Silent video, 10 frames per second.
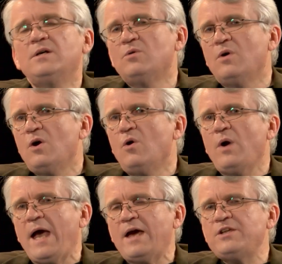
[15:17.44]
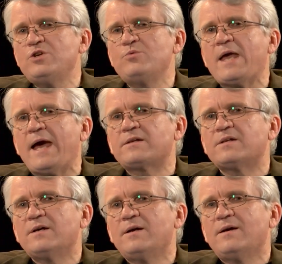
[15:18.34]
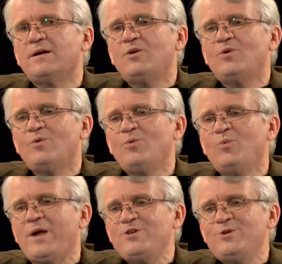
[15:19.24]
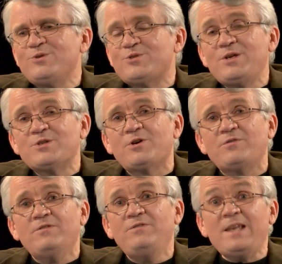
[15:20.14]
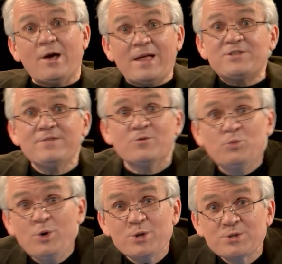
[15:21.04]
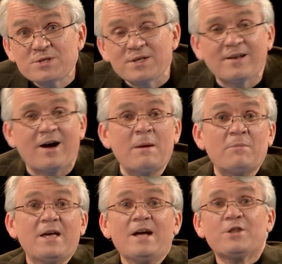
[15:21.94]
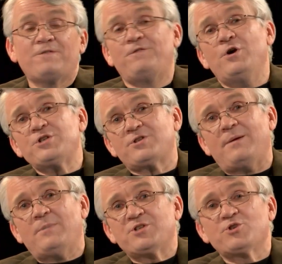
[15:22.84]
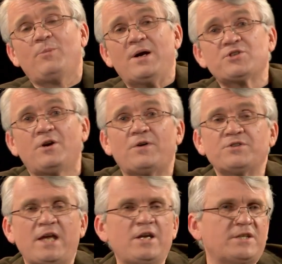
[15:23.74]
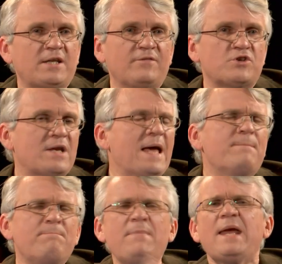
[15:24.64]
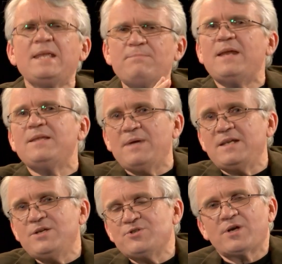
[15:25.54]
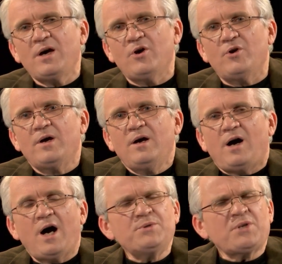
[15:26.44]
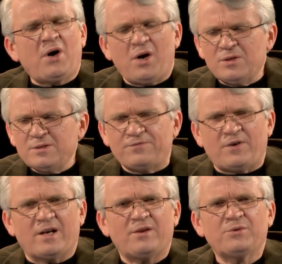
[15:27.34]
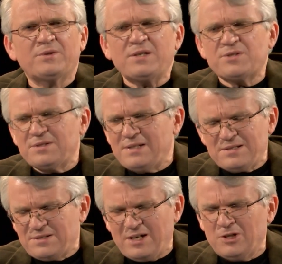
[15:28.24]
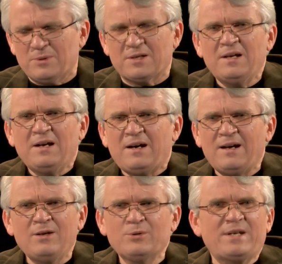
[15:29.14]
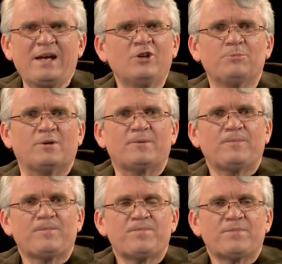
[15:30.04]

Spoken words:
Or how do you react when you see yourself in a video? That's even worse, isn't it? I remember the first time I saw myself on television many, many, many years ago, I was horrified. I thought, that's terrible. I look terrible.